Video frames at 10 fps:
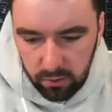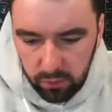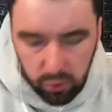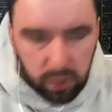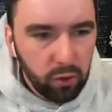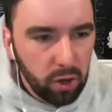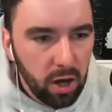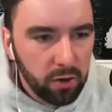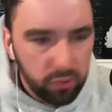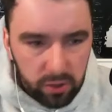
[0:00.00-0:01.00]
two different
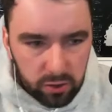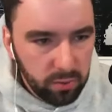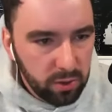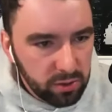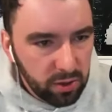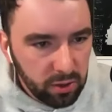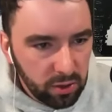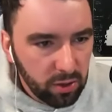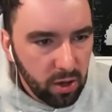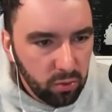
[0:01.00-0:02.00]
countries almost. The
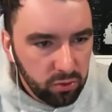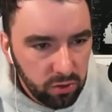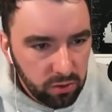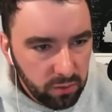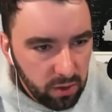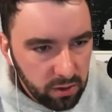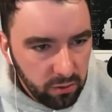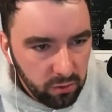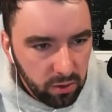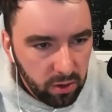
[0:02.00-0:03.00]
the cultures are very
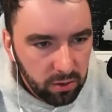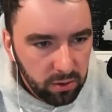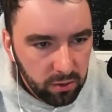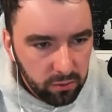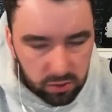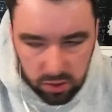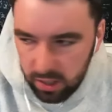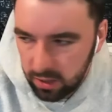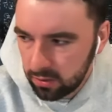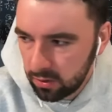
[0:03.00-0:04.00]
different on the different
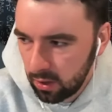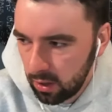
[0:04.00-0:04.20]
chains.